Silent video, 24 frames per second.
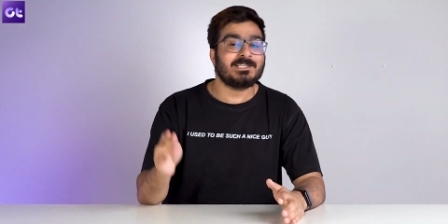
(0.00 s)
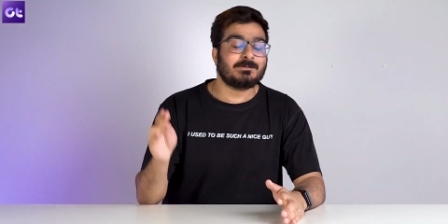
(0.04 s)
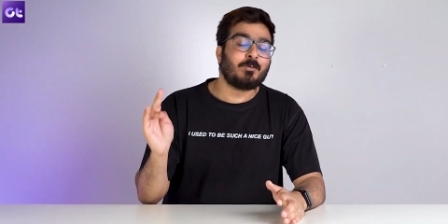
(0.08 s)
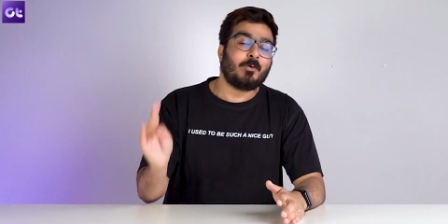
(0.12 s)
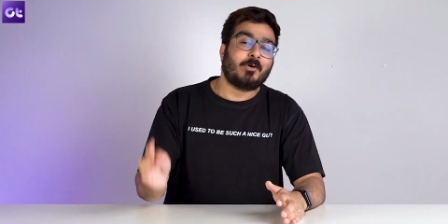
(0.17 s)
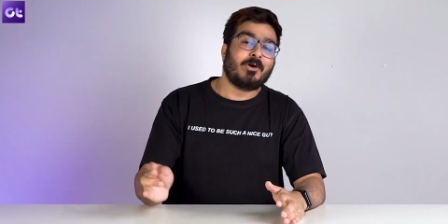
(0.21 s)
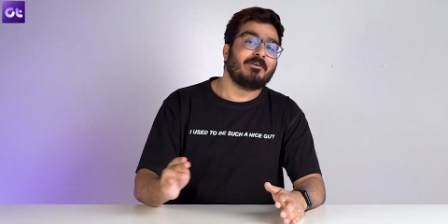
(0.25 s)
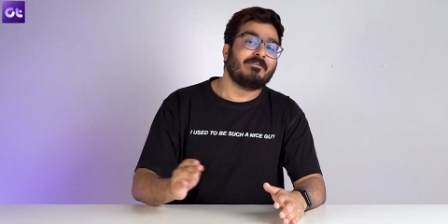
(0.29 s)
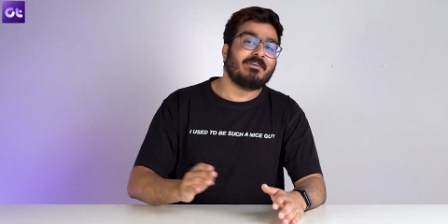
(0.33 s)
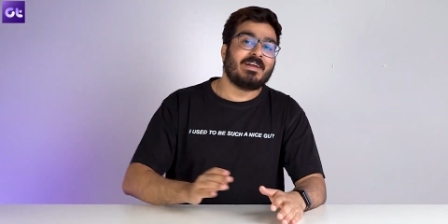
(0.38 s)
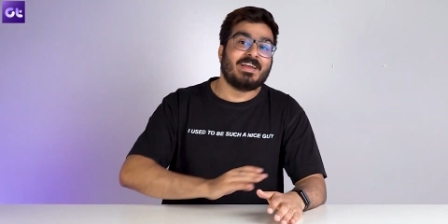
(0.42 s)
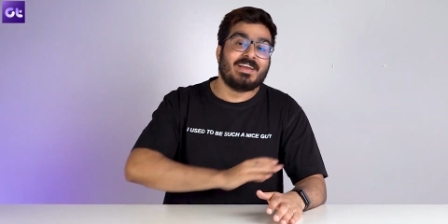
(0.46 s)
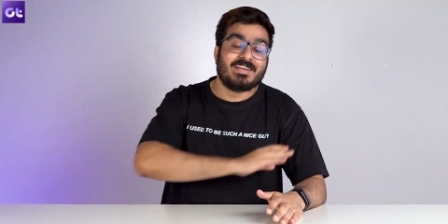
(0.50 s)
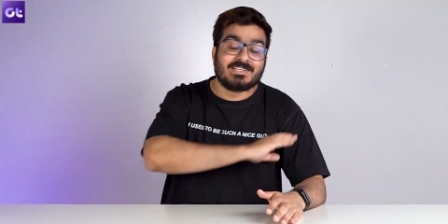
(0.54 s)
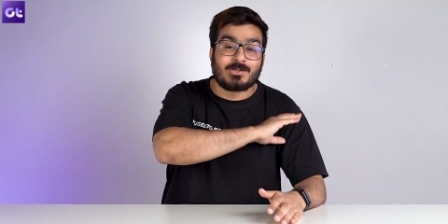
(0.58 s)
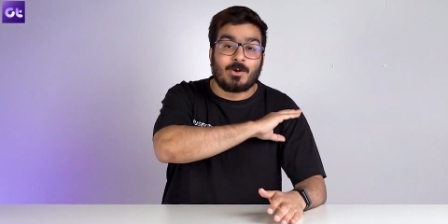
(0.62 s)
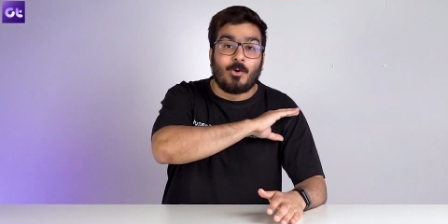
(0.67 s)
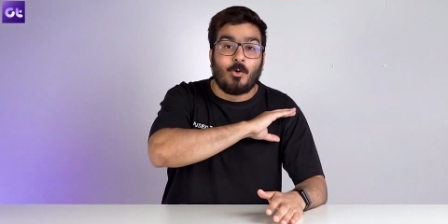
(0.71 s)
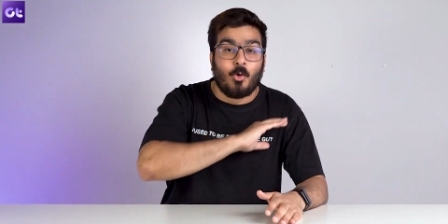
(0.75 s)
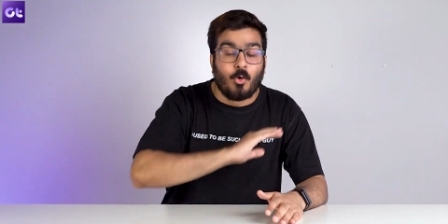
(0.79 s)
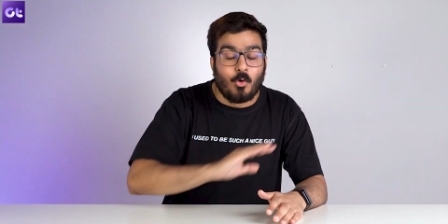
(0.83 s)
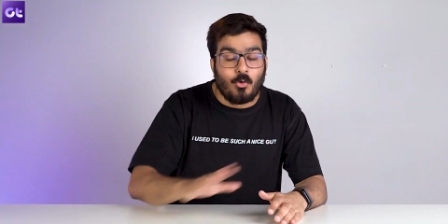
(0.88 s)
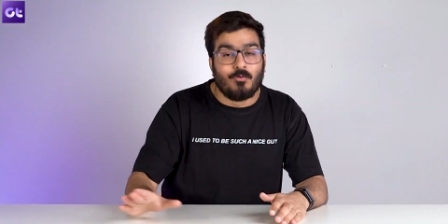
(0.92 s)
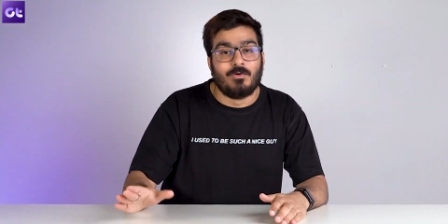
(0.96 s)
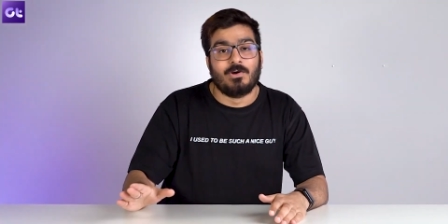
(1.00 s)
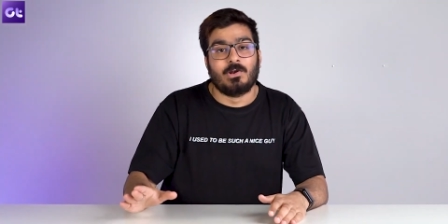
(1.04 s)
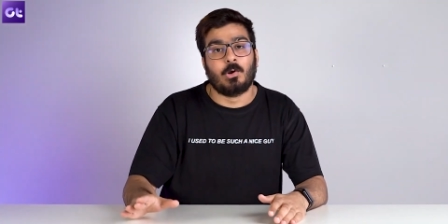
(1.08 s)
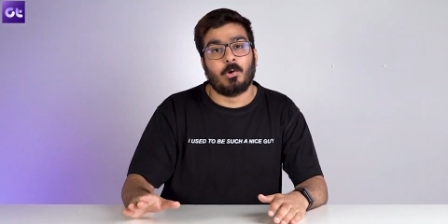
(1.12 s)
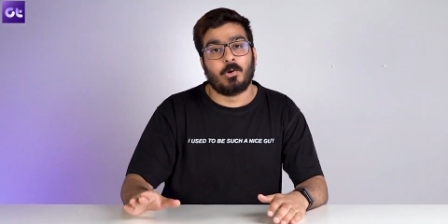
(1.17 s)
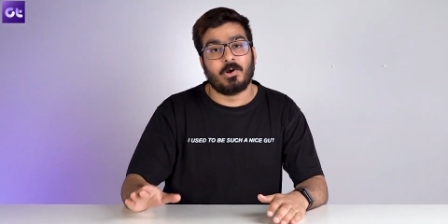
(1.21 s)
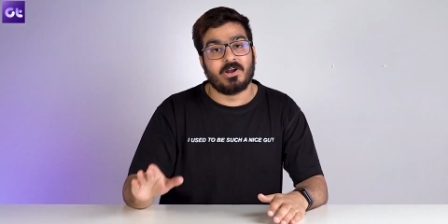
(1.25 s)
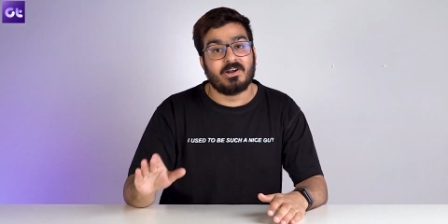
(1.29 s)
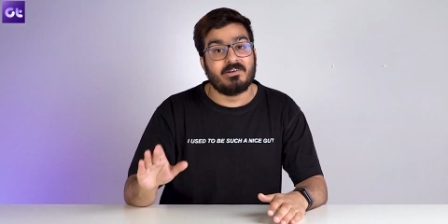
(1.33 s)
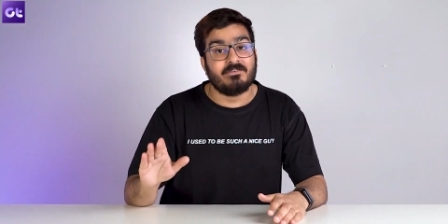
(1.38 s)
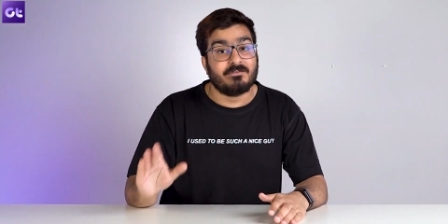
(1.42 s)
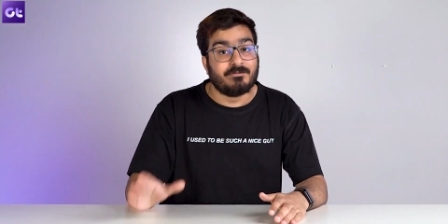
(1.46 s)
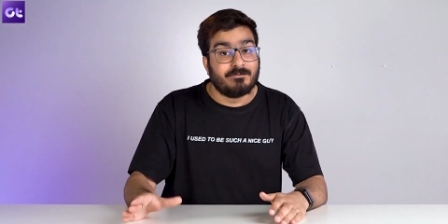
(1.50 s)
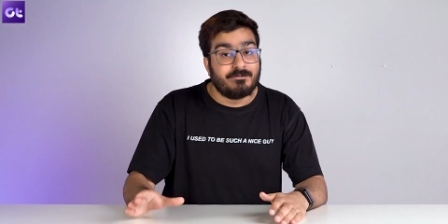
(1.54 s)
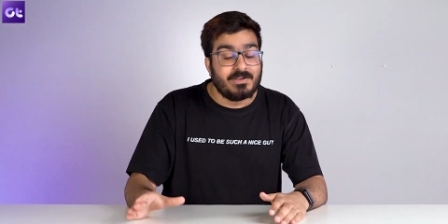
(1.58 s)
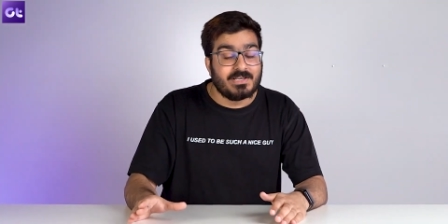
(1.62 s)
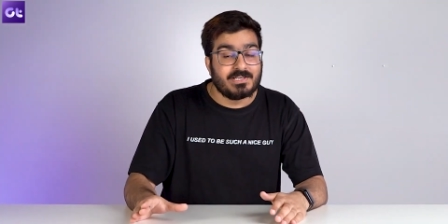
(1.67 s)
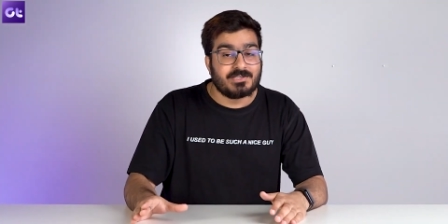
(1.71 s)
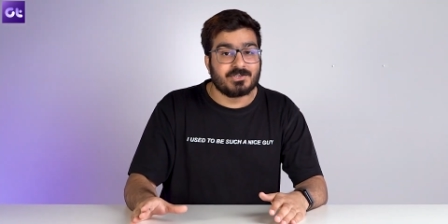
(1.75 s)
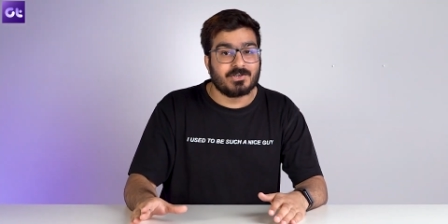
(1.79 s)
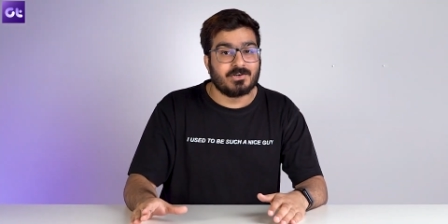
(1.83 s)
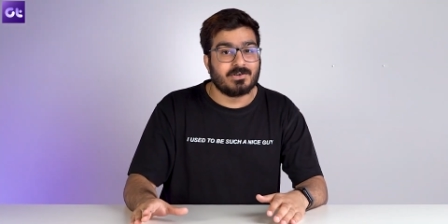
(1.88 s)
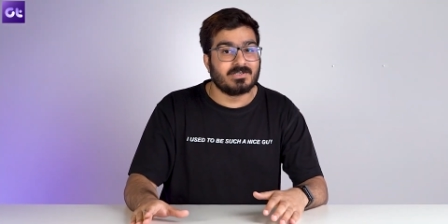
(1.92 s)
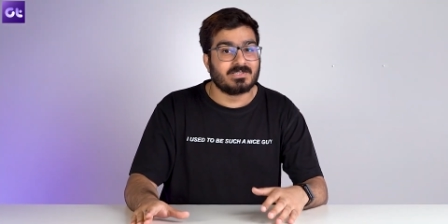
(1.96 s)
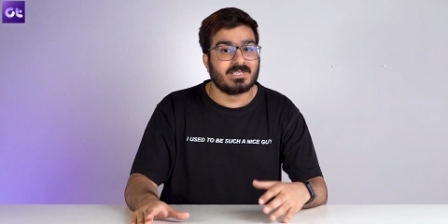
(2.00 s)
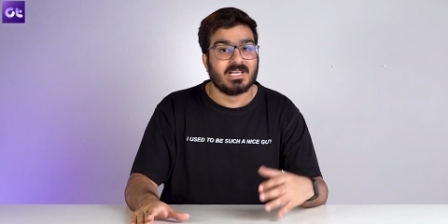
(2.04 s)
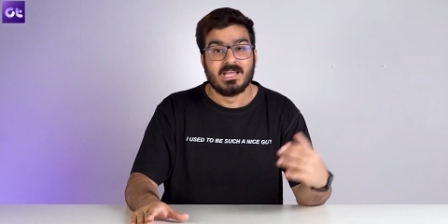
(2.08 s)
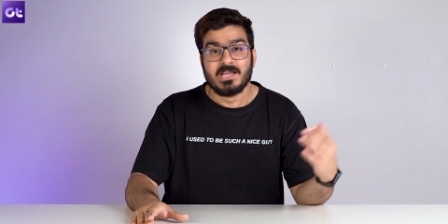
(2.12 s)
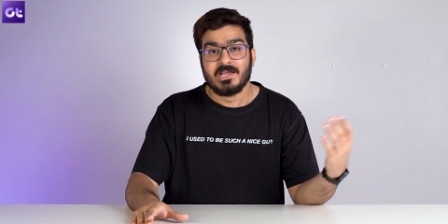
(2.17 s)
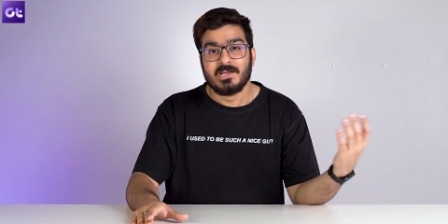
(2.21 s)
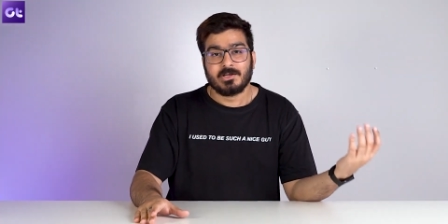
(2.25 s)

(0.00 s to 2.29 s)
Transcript: Spotify is overloaded with features,